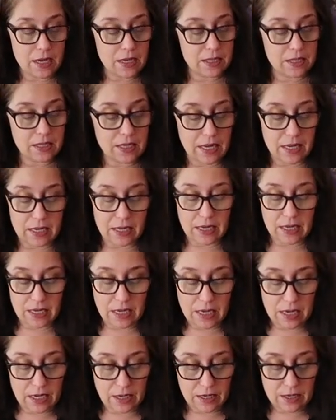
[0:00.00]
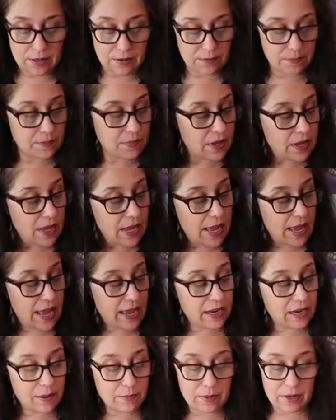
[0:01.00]
setting? And
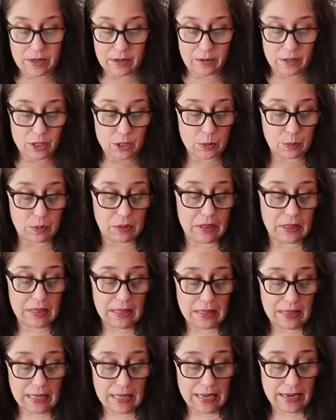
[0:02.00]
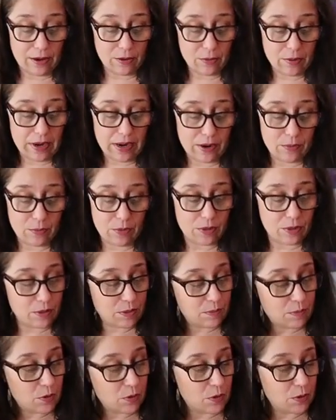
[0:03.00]
I'm going to just play around with
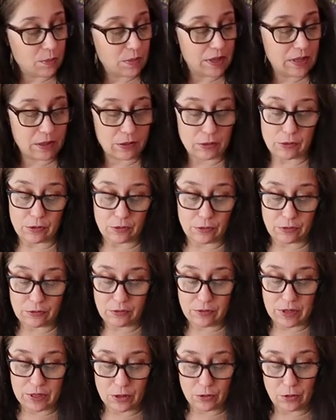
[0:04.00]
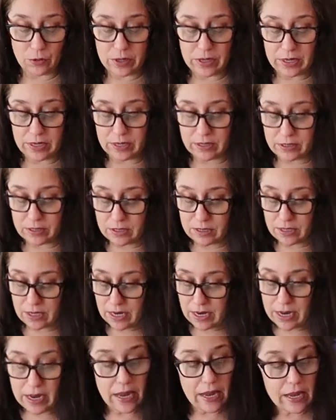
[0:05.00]
all my little figurines
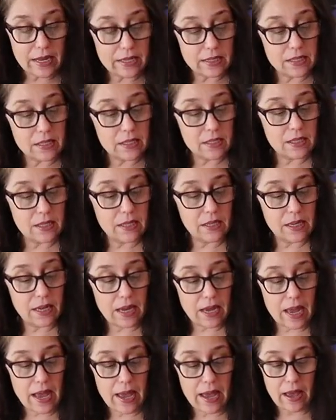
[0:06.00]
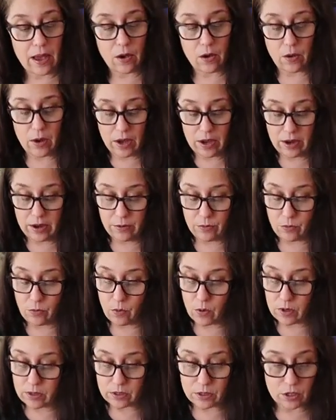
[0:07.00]
and see how I
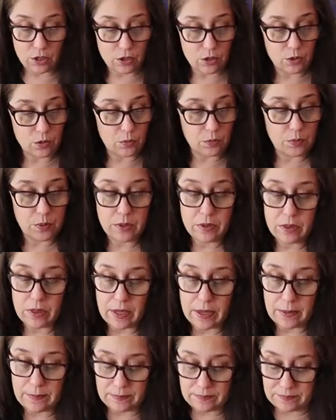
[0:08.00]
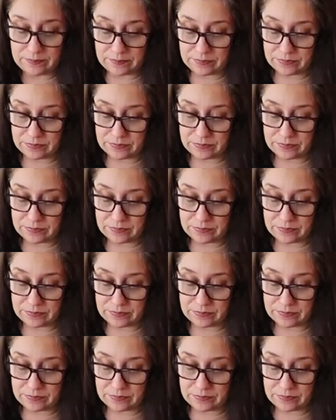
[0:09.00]
want to put them.